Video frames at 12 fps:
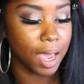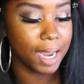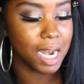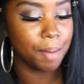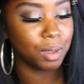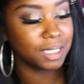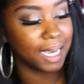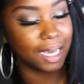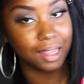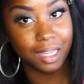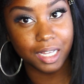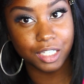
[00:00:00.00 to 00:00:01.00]
Okay, now I'm gonna
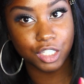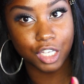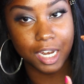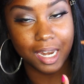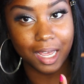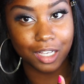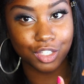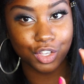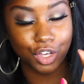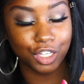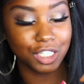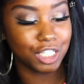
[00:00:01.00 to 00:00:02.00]
take this NYX
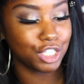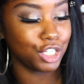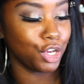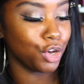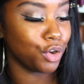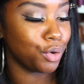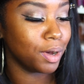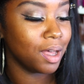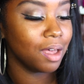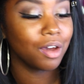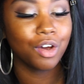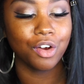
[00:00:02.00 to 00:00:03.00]
Conceal
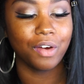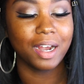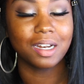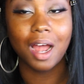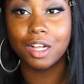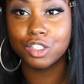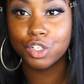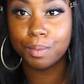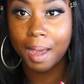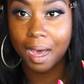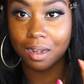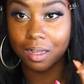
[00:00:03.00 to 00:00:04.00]
Correct Contour
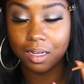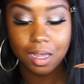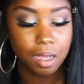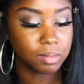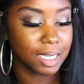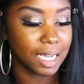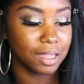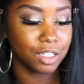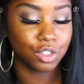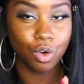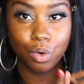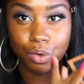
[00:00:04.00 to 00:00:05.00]
Palette, taking
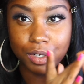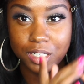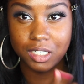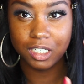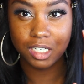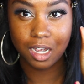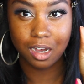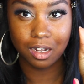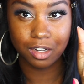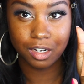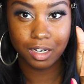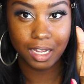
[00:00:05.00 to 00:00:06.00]
this orange
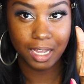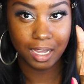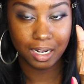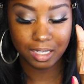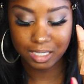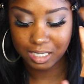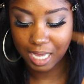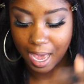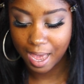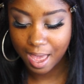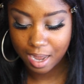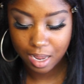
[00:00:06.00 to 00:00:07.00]
color
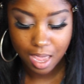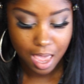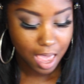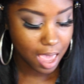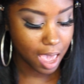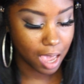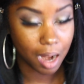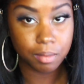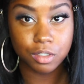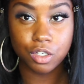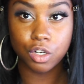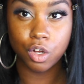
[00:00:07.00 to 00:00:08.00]
inside, and I'm
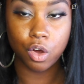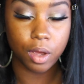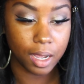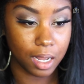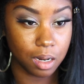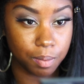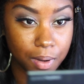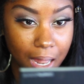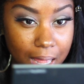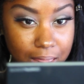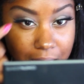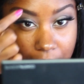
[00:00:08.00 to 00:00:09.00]
just gonna go ahead and
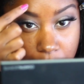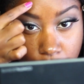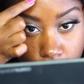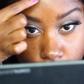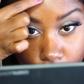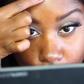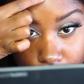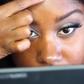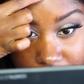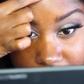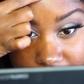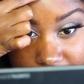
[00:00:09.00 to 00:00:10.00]
apply that on
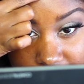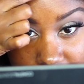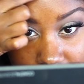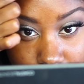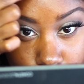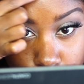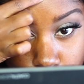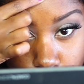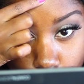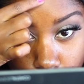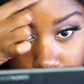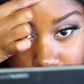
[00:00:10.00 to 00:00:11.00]
this
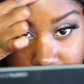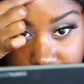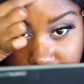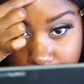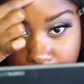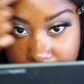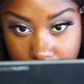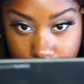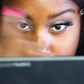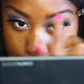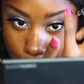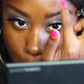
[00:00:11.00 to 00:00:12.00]
enormous
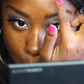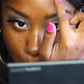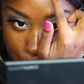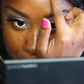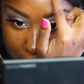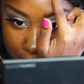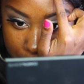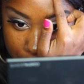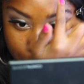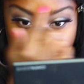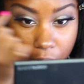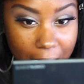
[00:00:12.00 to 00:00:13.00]
pimple on my
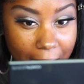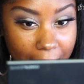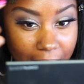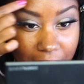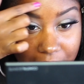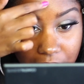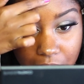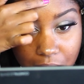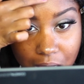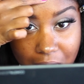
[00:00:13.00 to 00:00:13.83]
forehead